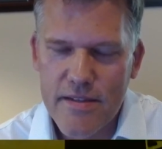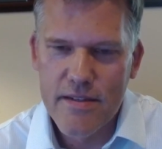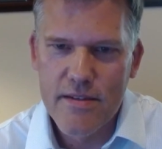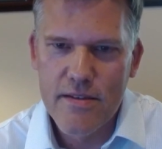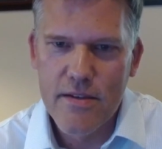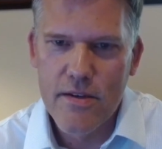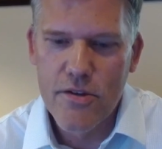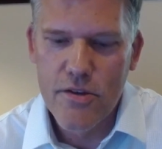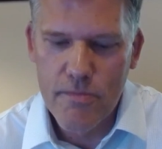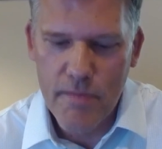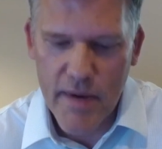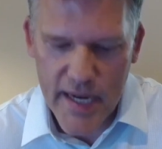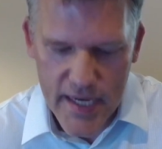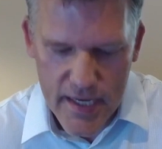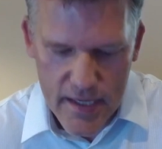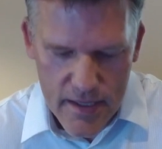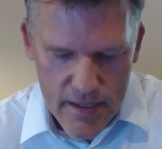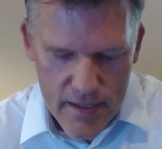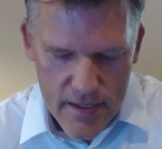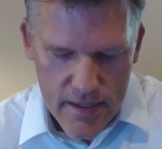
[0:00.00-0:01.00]
And so you
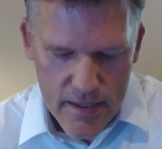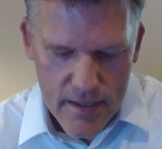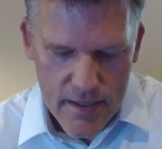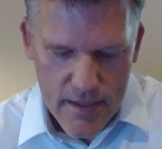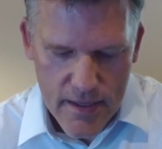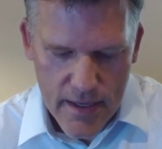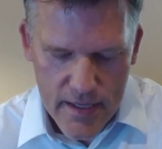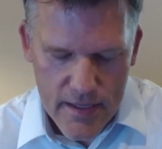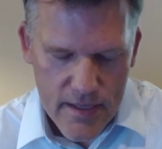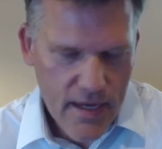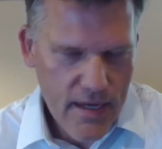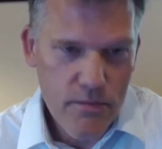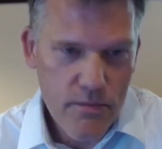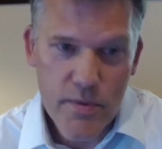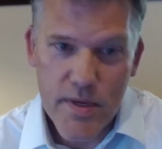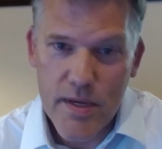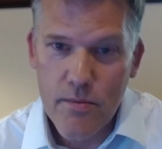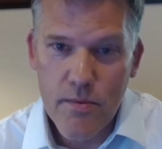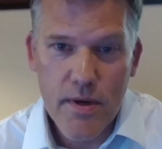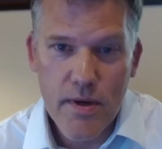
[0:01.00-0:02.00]
might, and
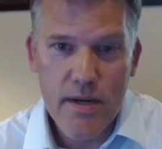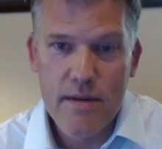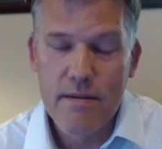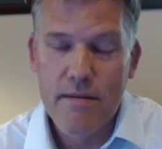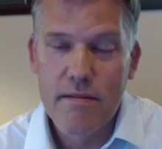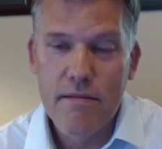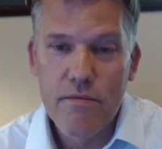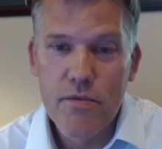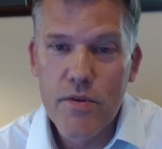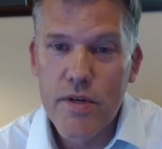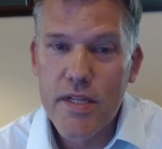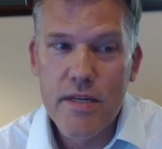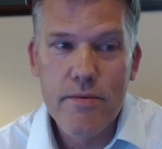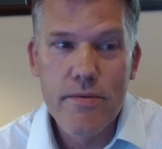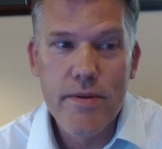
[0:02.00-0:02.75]
we work really,